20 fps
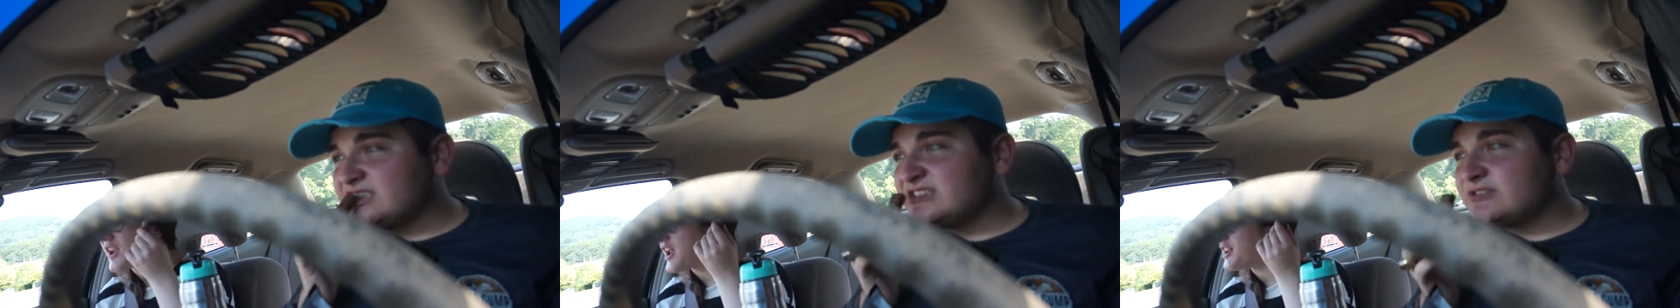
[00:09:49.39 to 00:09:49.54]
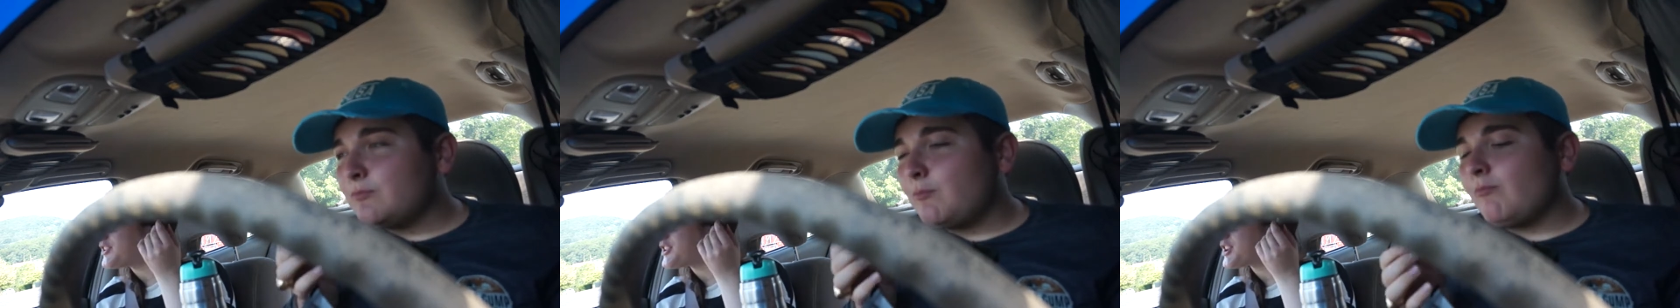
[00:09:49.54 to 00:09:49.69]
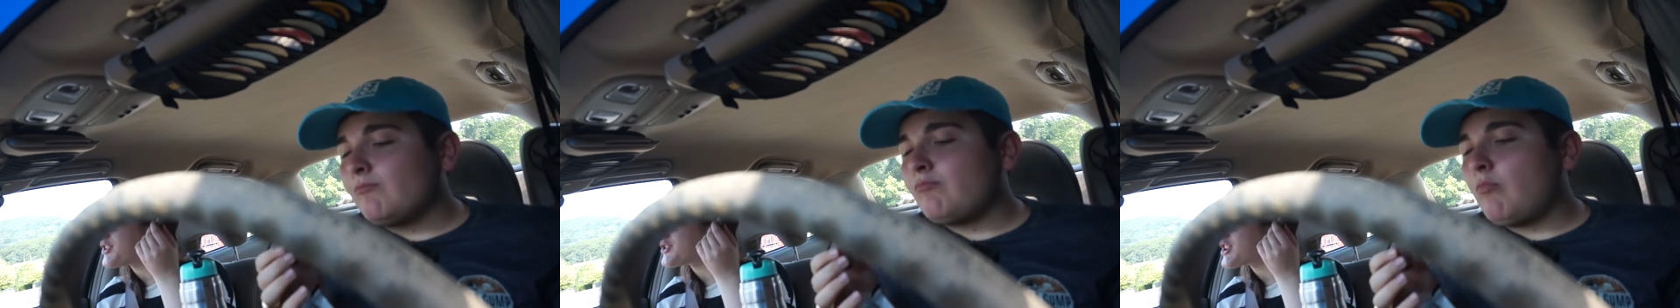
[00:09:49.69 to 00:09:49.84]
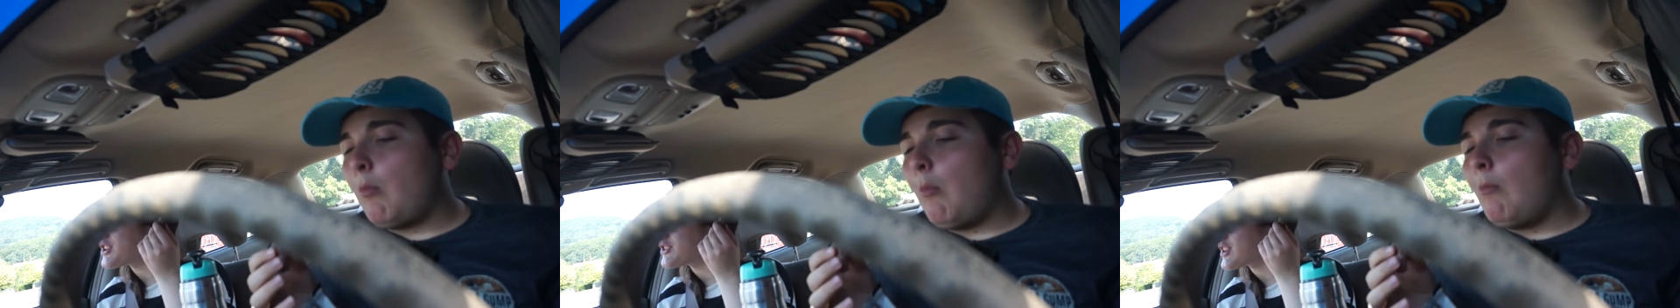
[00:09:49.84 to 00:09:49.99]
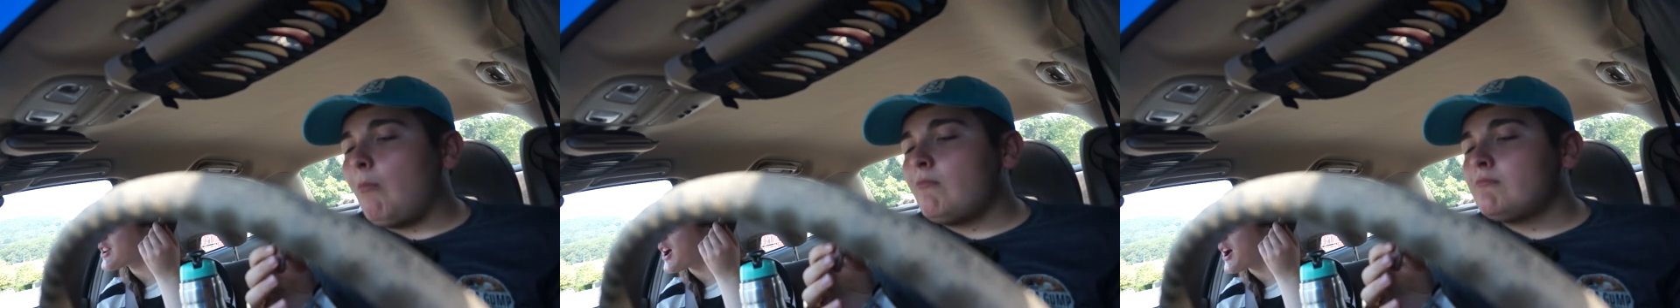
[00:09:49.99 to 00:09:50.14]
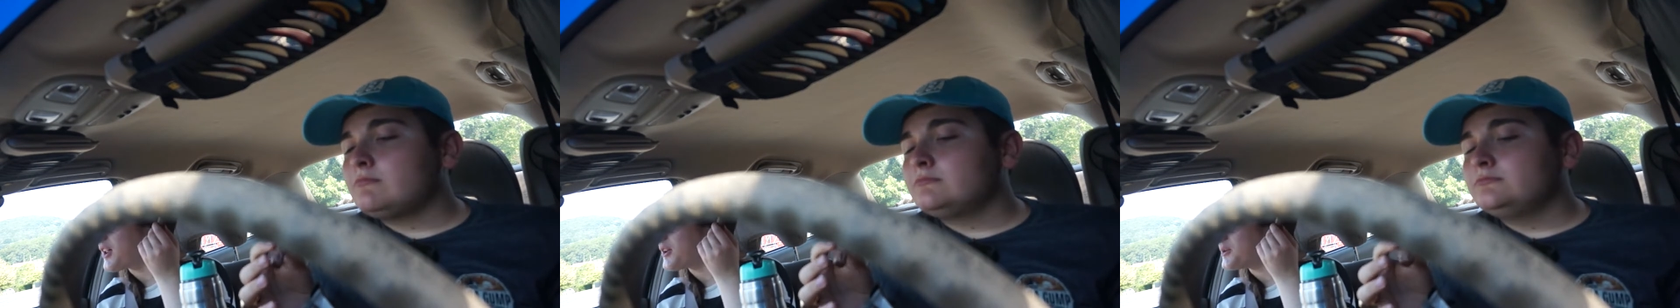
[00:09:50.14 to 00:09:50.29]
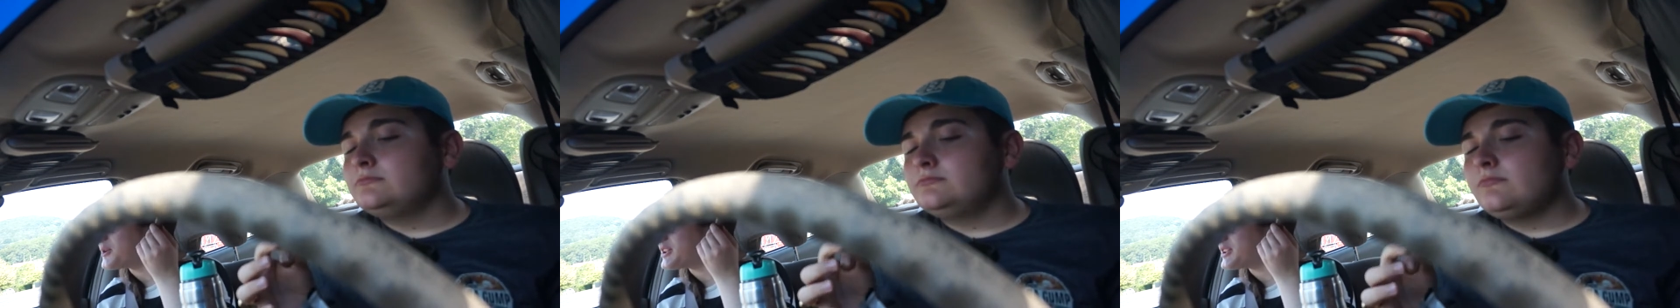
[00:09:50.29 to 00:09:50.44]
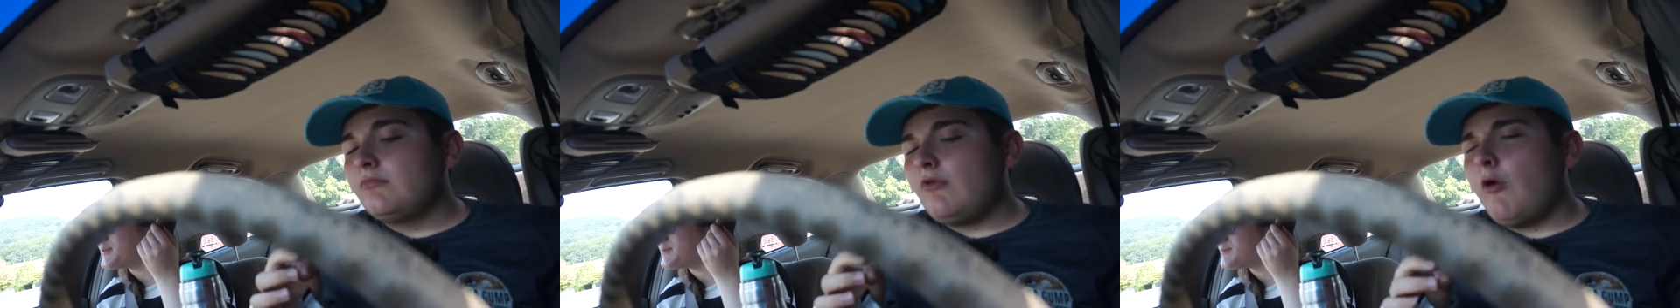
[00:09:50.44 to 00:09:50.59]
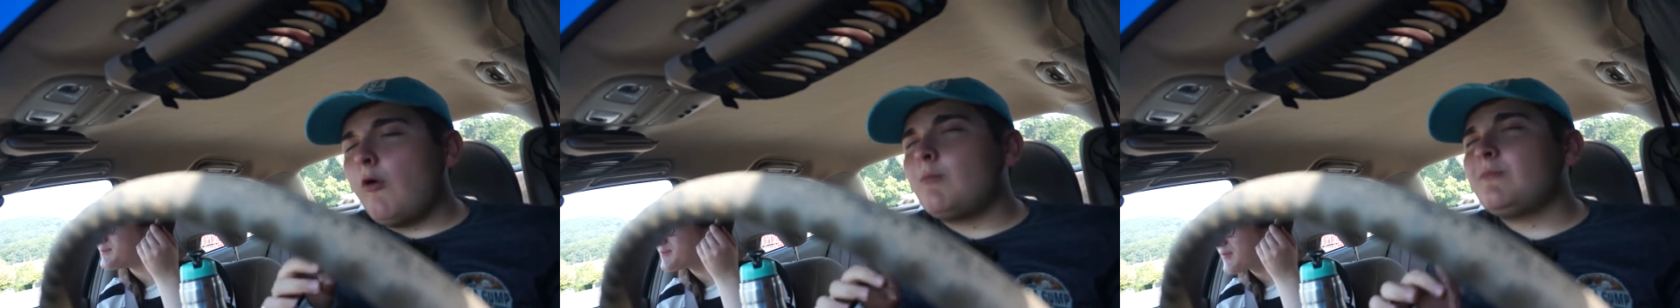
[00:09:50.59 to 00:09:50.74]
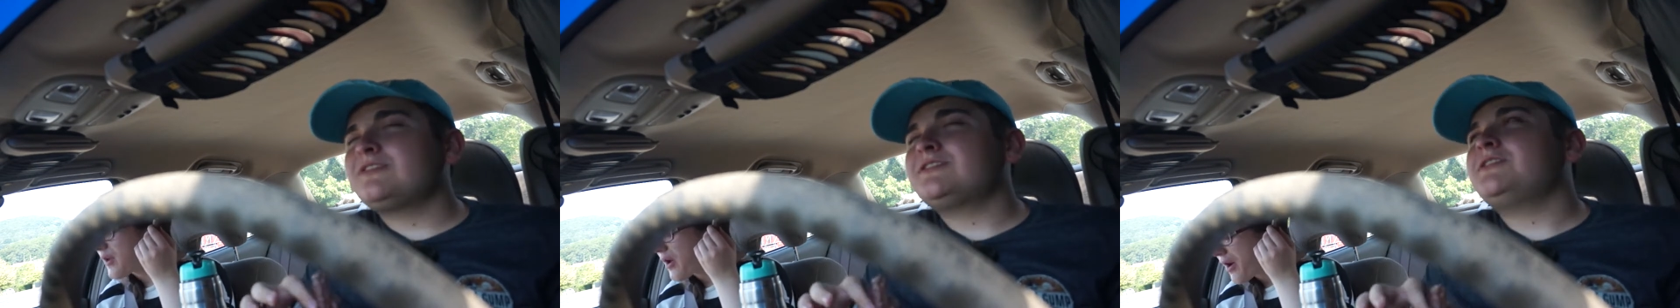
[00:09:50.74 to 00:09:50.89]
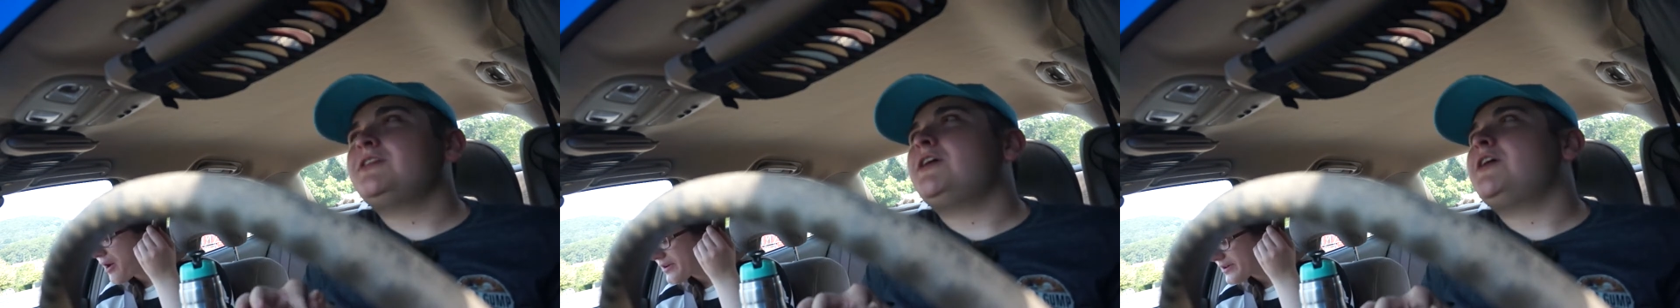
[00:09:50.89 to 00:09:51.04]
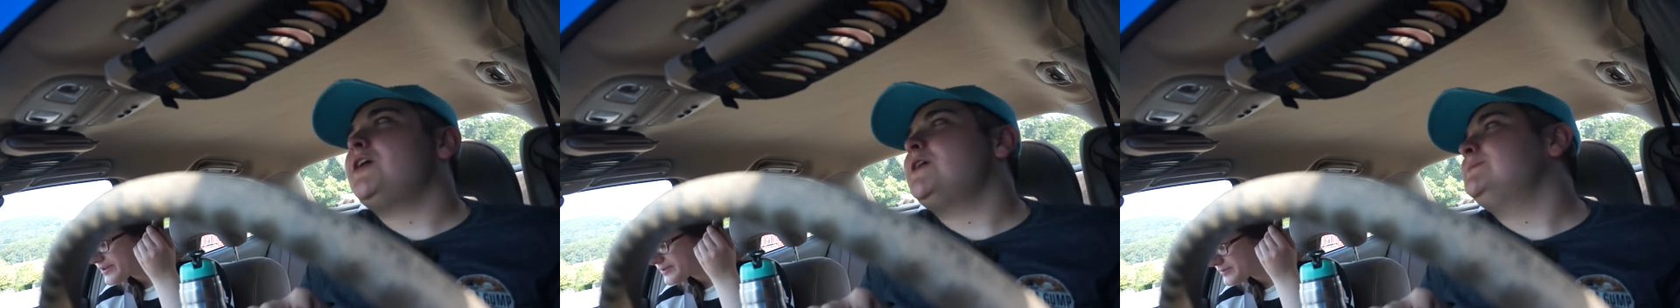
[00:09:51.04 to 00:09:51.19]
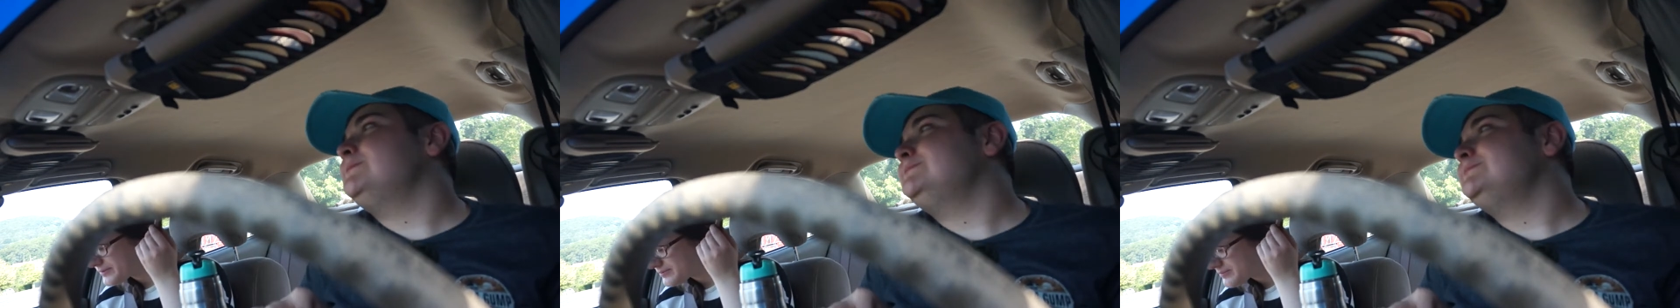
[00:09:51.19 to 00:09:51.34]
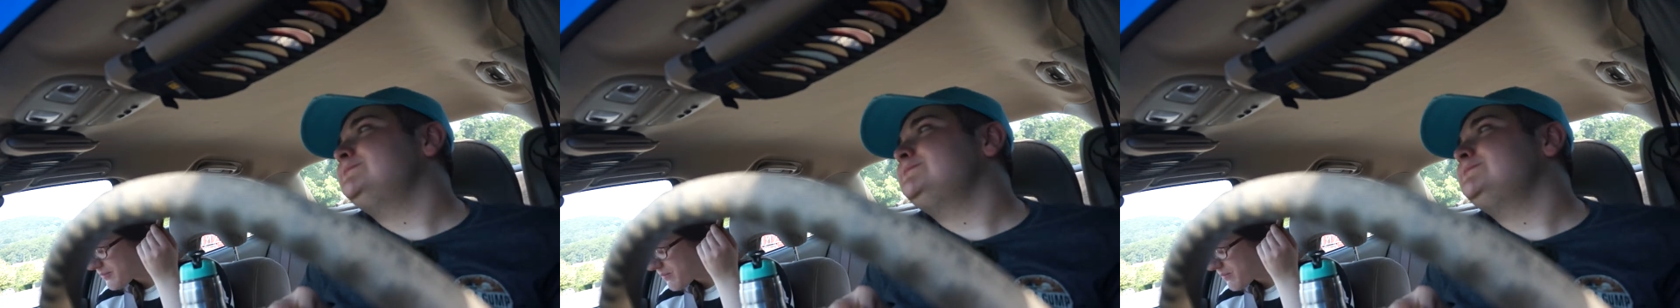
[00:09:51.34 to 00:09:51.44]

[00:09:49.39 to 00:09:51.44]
It does taste like Halloween. Oh my god.